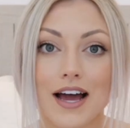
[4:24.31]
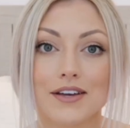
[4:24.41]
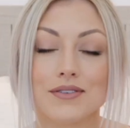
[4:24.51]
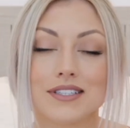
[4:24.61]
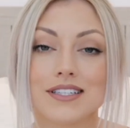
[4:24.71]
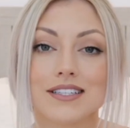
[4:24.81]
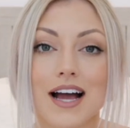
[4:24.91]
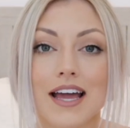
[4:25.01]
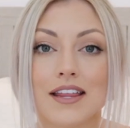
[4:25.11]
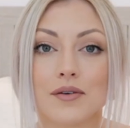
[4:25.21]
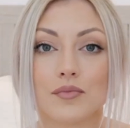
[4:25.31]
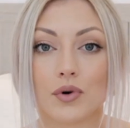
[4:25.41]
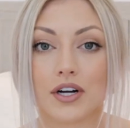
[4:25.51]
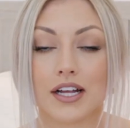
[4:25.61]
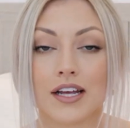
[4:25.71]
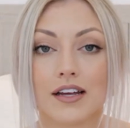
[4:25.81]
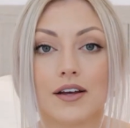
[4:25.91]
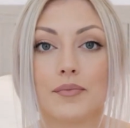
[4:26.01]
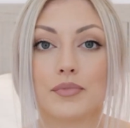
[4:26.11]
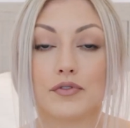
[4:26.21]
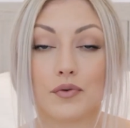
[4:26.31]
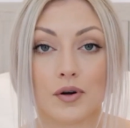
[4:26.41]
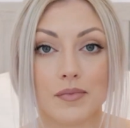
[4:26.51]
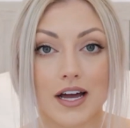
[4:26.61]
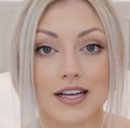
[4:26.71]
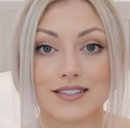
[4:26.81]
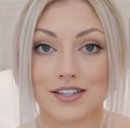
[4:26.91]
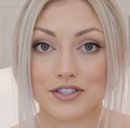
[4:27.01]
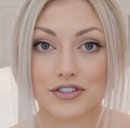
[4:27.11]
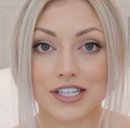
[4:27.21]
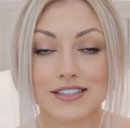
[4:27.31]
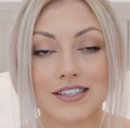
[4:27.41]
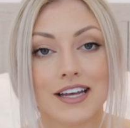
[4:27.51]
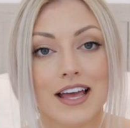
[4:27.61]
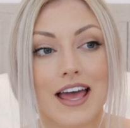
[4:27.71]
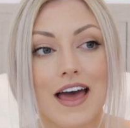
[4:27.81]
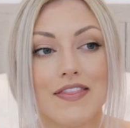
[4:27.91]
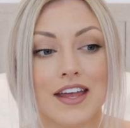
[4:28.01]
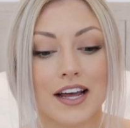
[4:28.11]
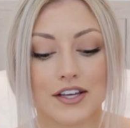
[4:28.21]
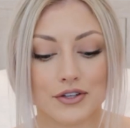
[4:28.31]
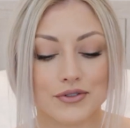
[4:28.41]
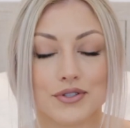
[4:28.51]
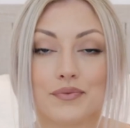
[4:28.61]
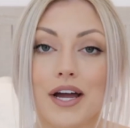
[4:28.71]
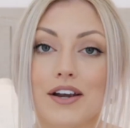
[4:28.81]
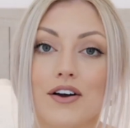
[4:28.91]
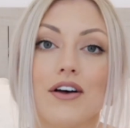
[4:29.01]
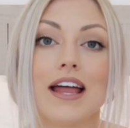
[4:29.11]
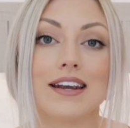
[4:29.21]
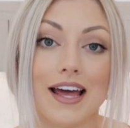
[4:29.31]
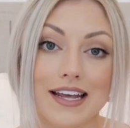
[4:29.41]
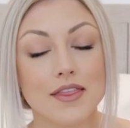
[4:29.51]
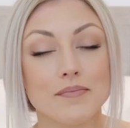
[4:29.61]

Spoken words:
I use this guy in the morning before my sunscreen, and then I use the retinol at night.